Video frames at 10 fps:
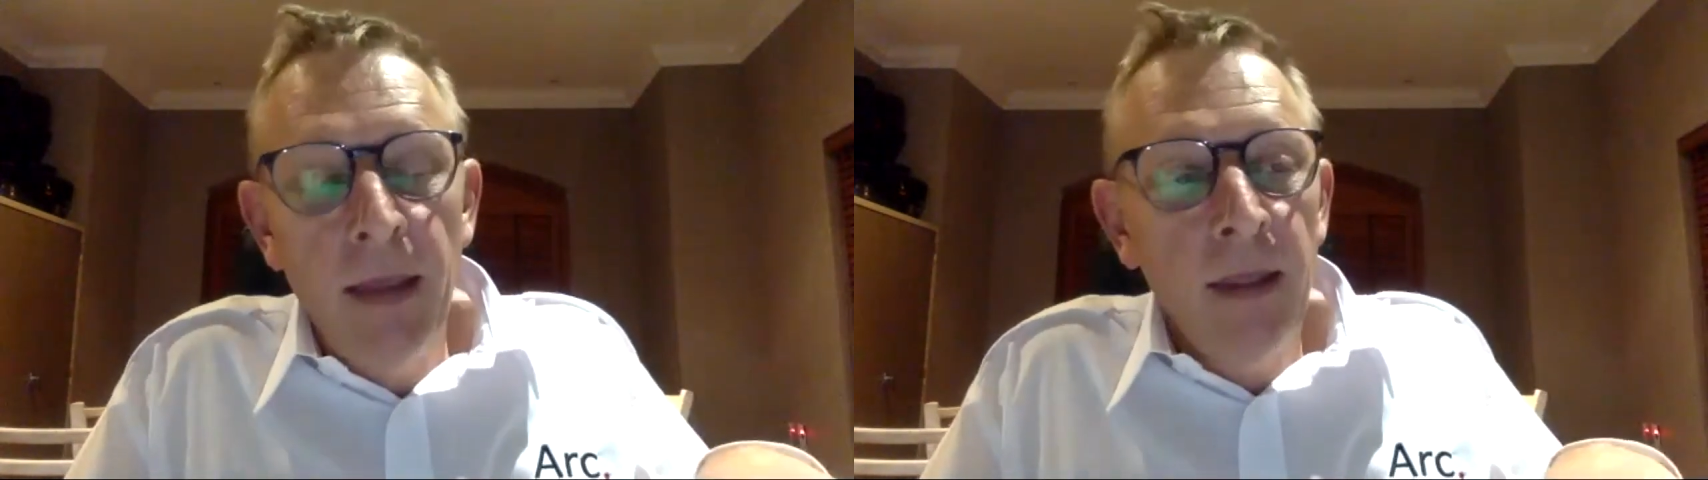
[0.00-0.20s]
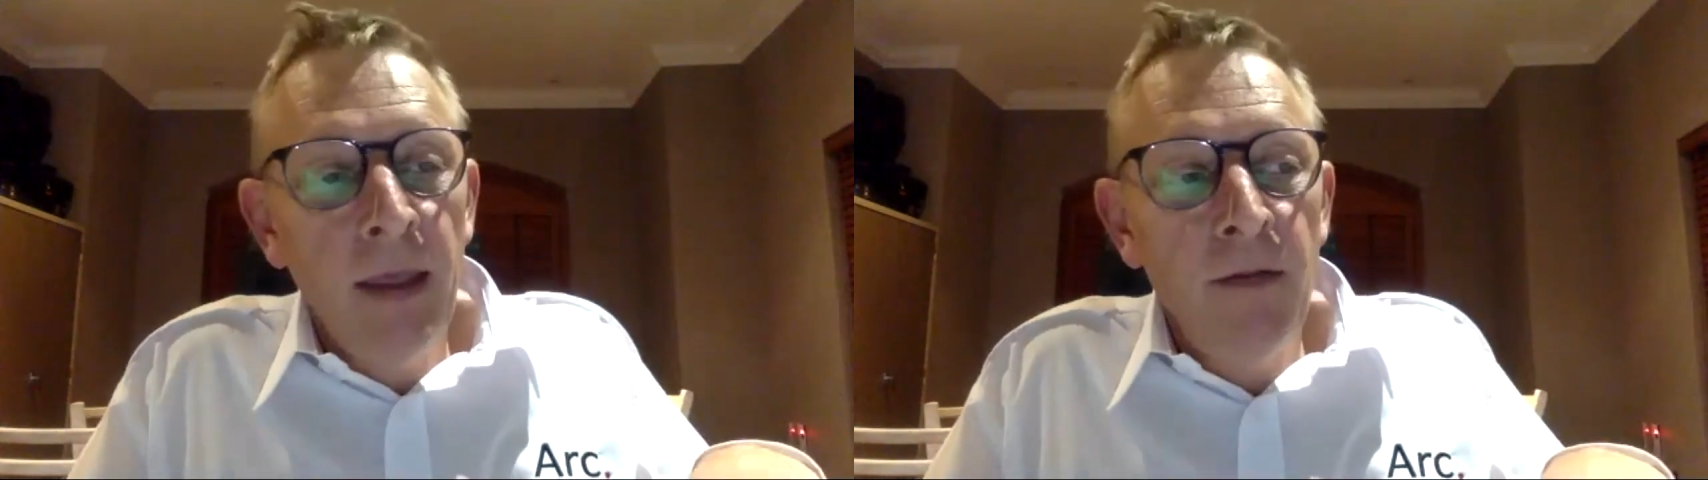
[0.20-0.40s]

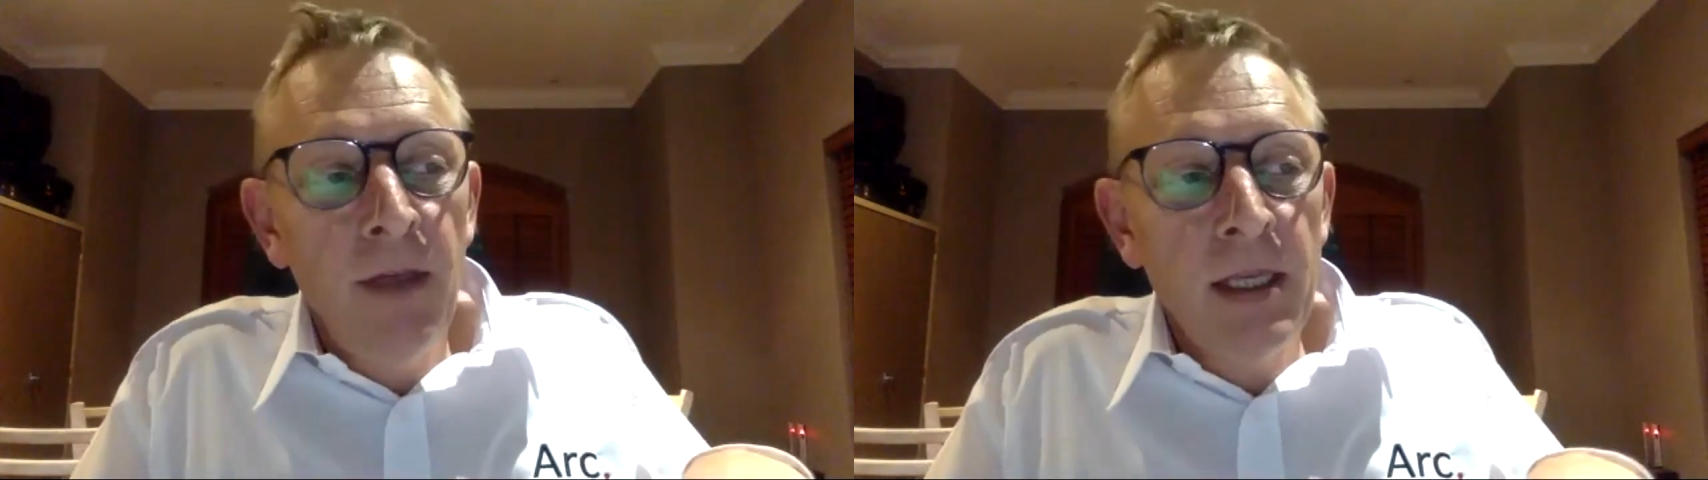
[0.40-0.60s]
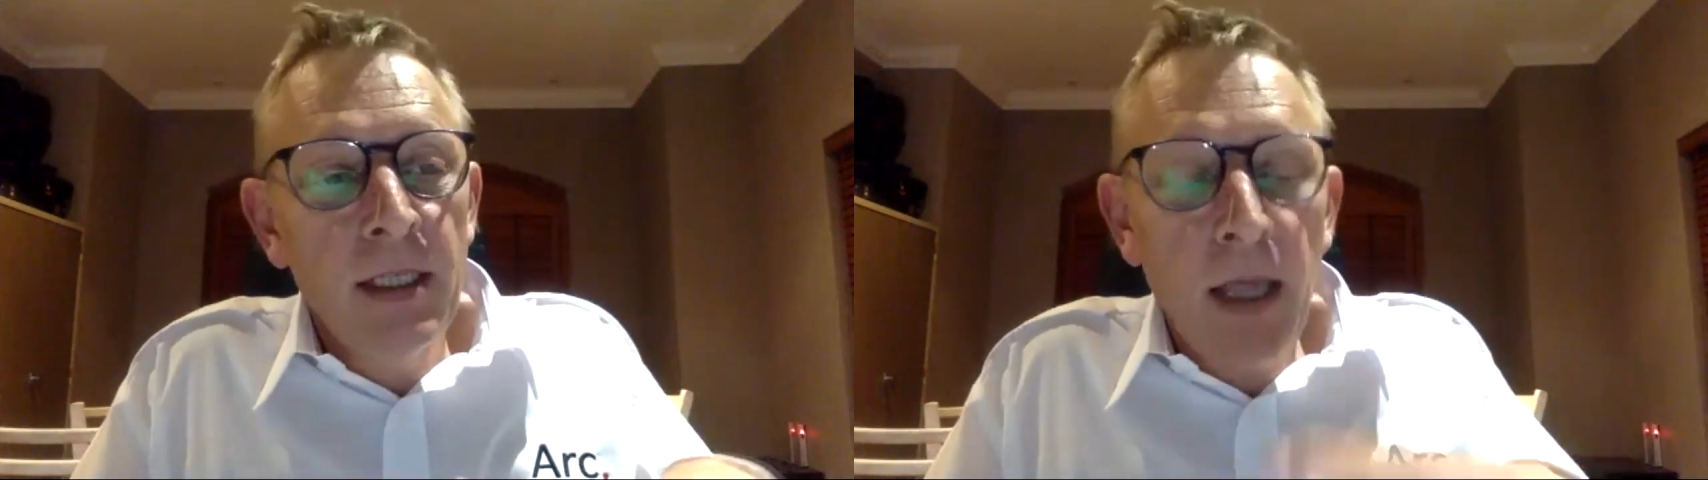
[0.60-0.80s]
If
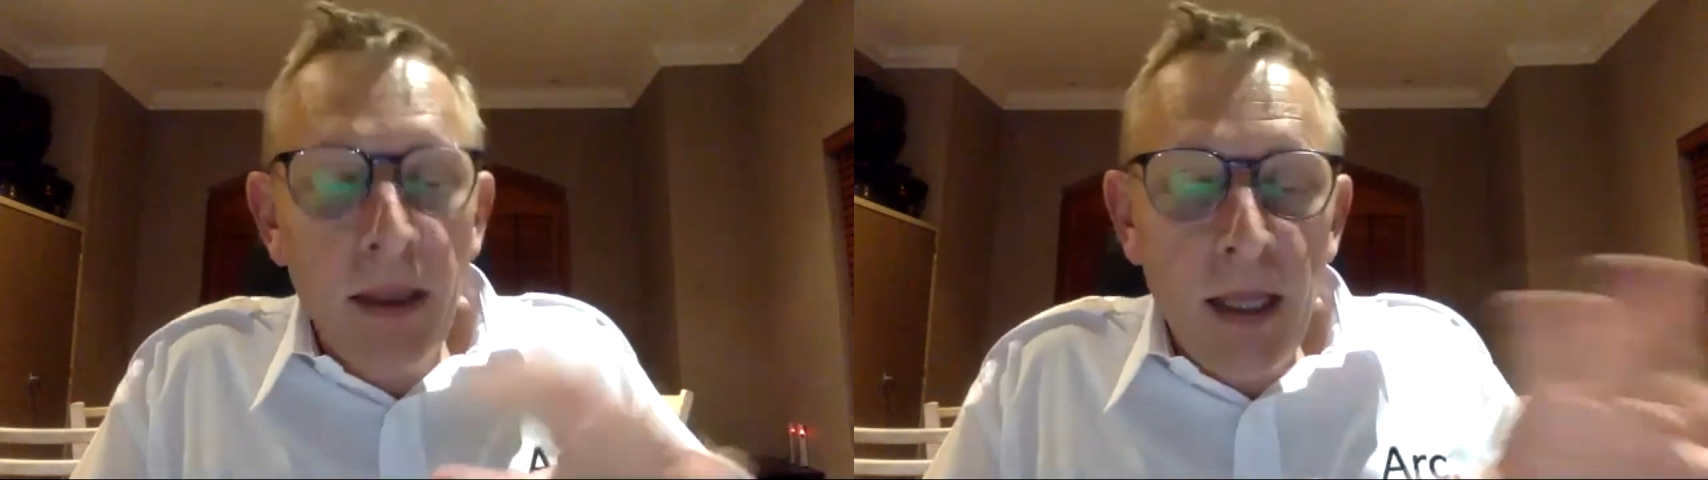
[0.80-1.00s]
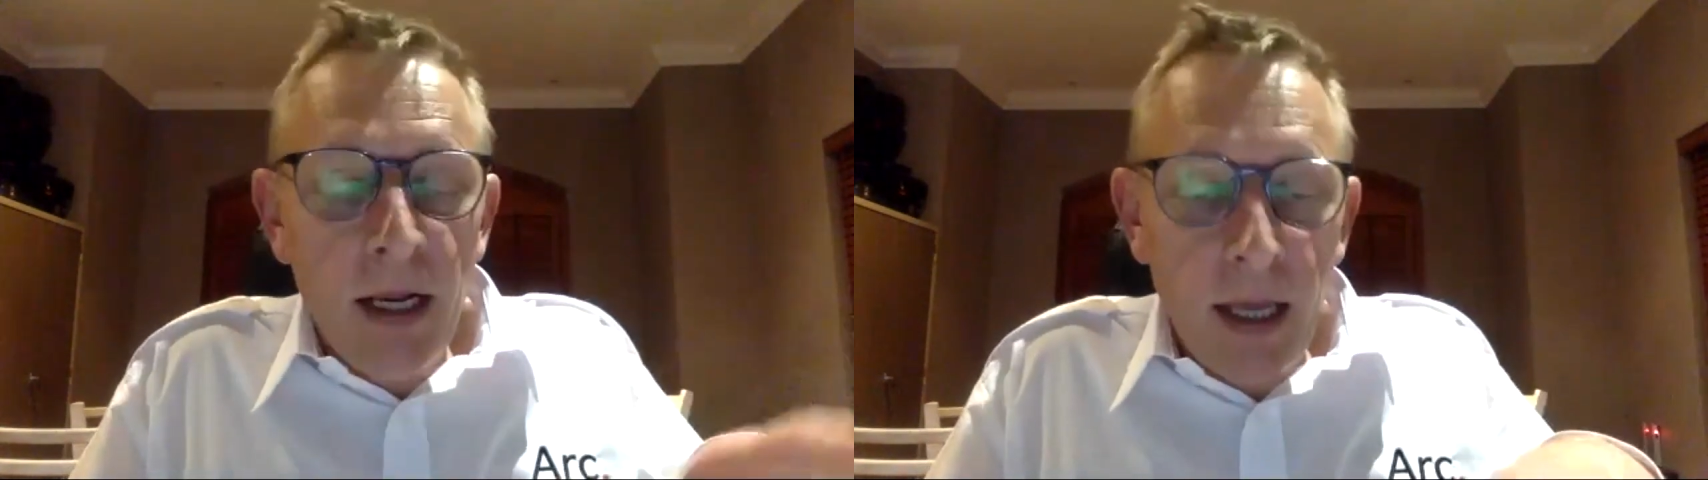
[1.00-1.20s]
there's
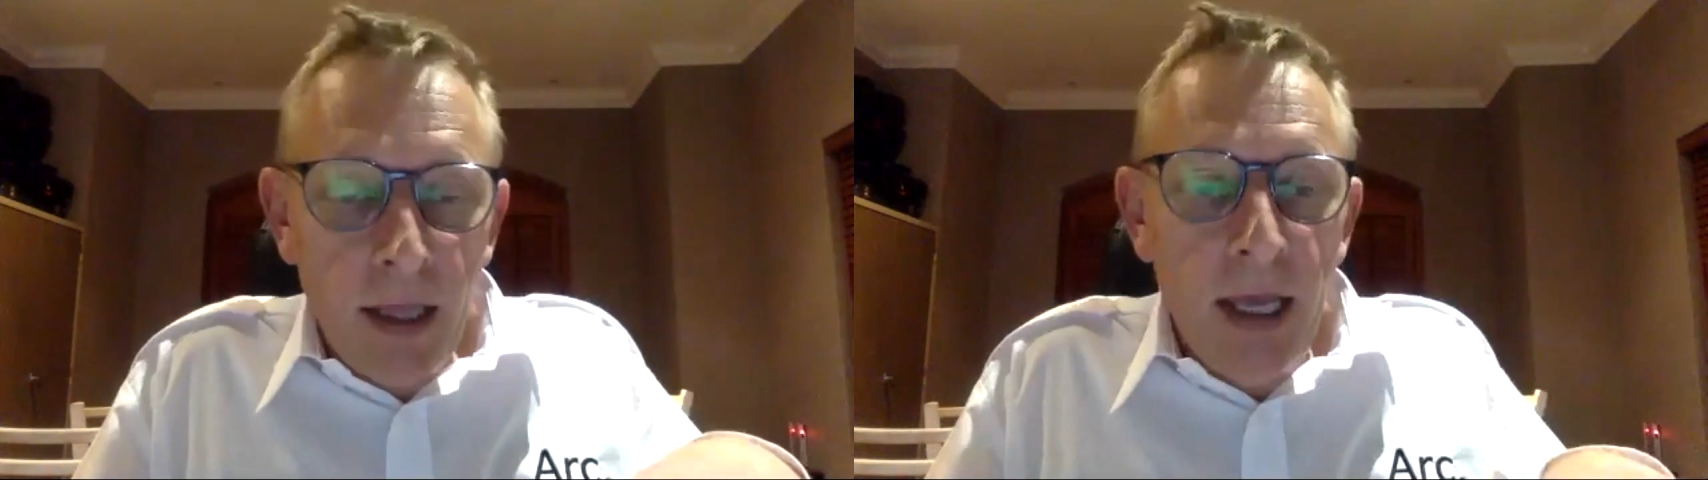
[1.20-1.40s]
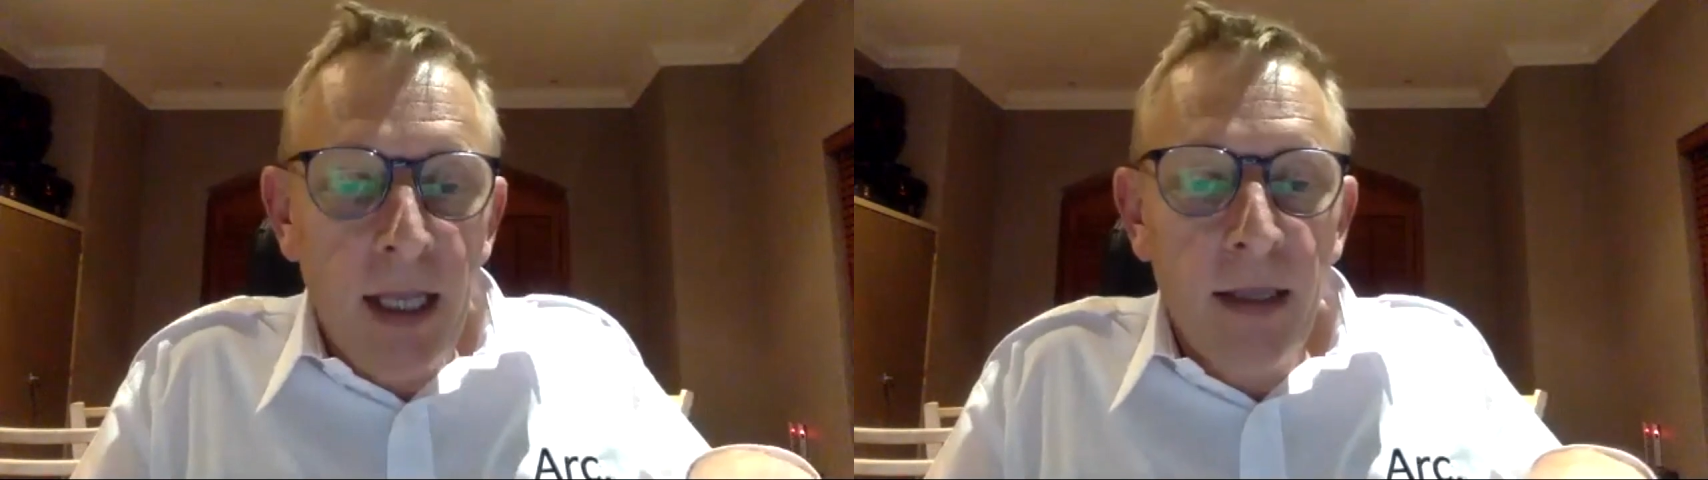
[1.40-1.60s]
nothing
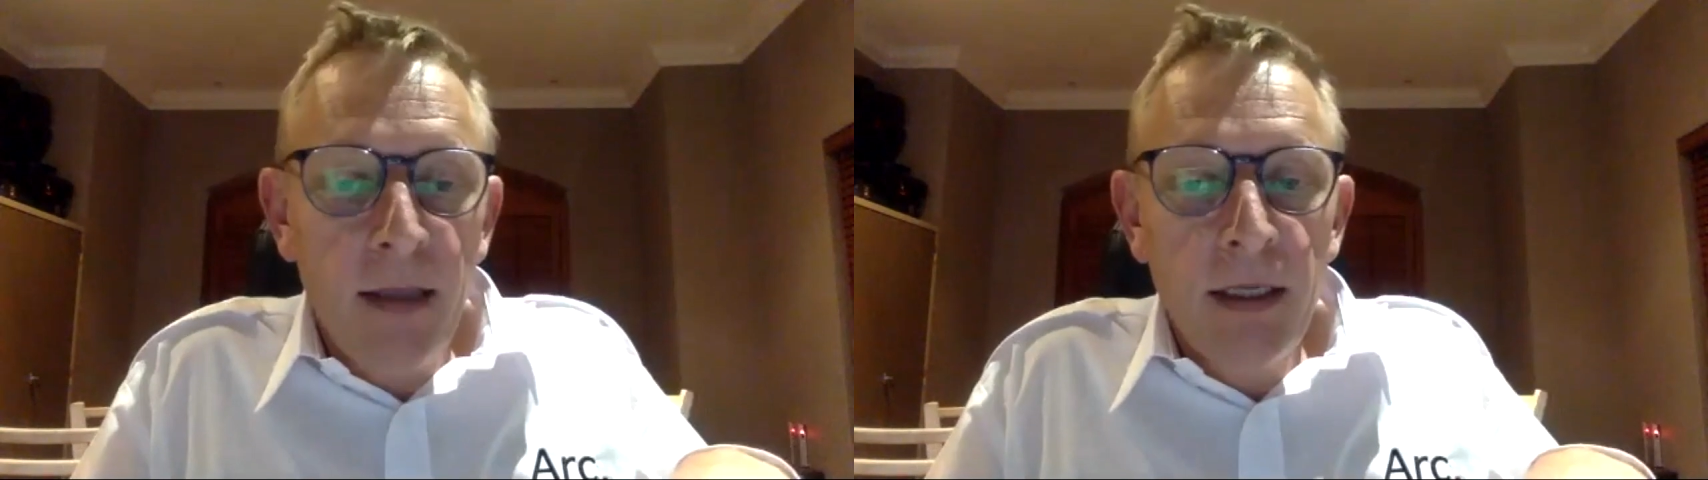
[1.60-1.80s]
like that,